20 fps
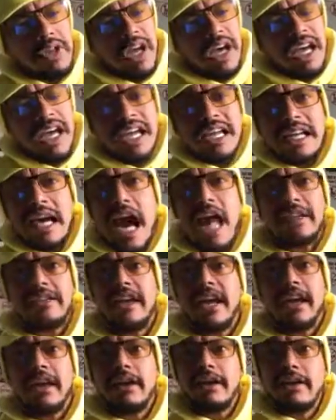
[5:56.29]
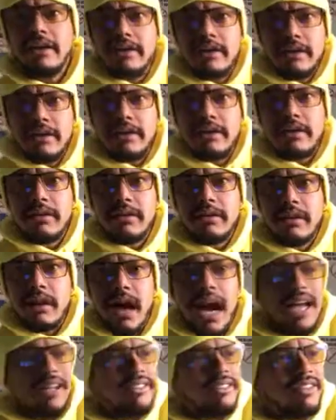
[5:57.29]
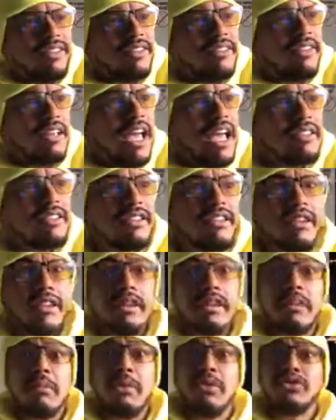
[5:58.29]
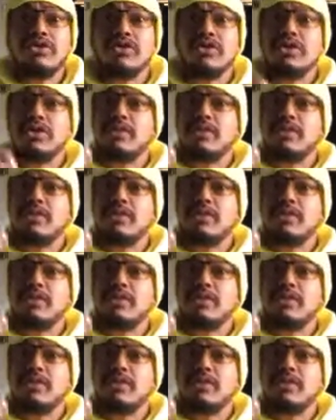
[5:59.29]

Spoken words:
A Hecate. Isis as the most